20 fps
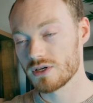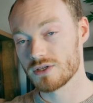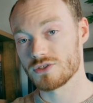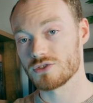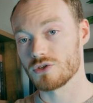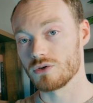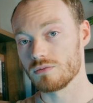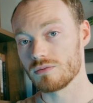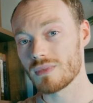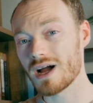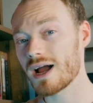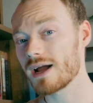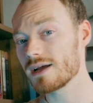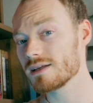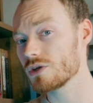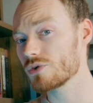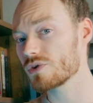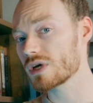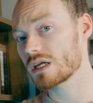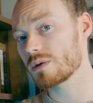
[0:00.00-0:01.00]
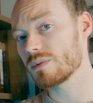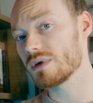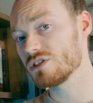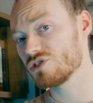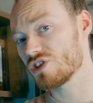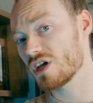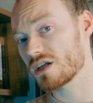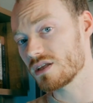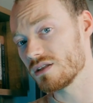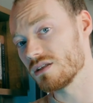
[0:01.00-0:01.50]
So highly recommend
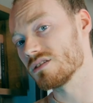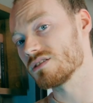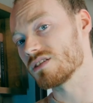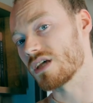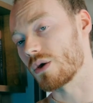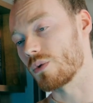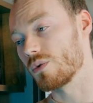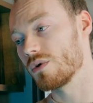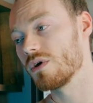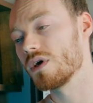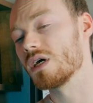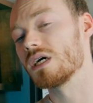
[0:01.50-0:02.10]
checking this out,